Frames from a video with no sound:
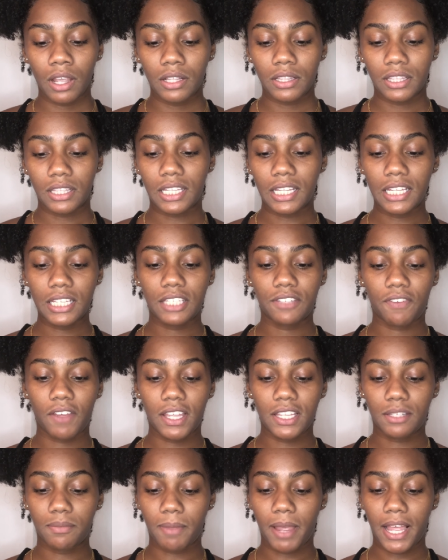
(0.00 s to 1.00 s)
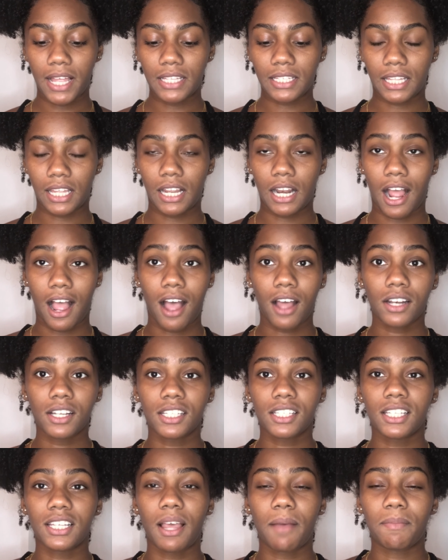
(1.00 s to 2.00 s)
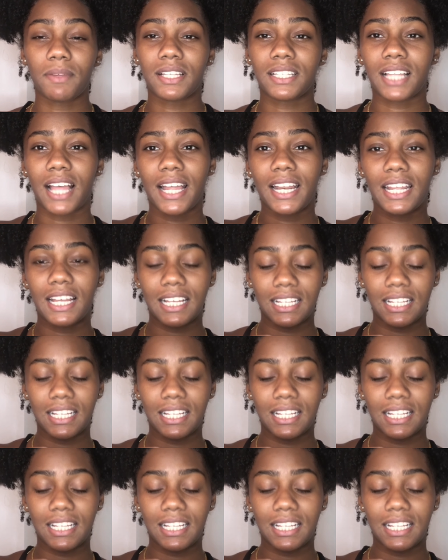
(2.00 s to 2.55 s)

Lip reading: this face mask, and honestly I'm excited